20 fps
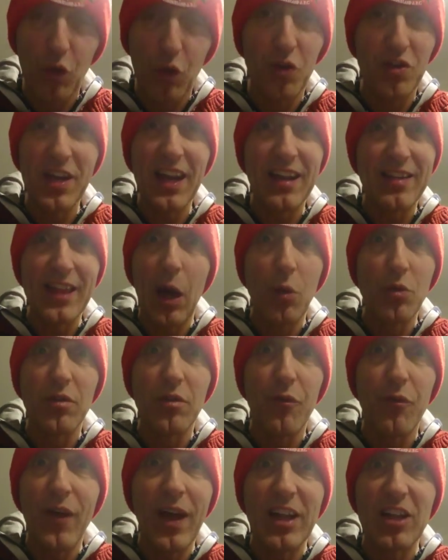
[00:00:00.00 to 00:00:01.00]
Those
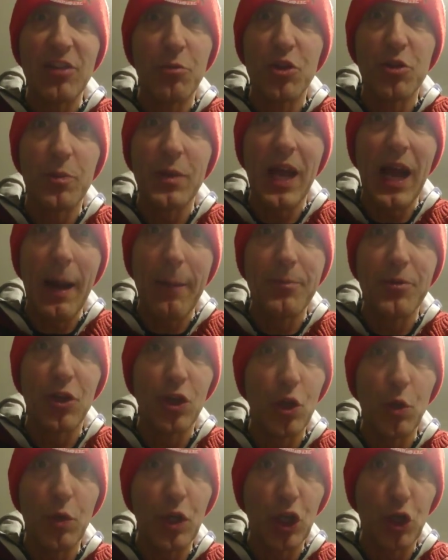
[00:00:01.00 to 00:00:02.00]
8,000 fans must be
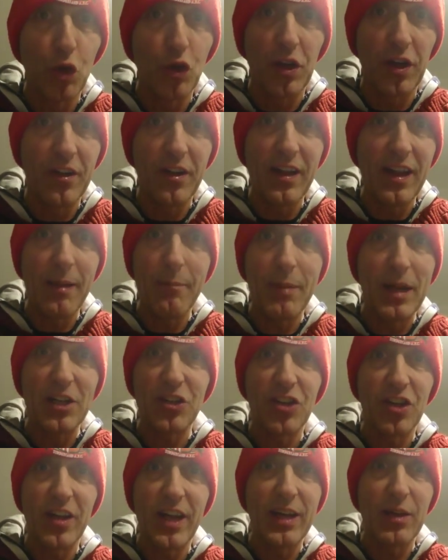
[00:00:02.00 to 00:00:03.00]
absolutely gutted at that
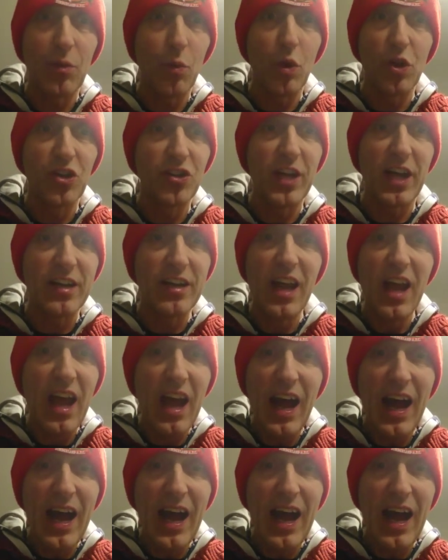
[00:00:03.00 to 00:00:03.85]
match tonight to watch that.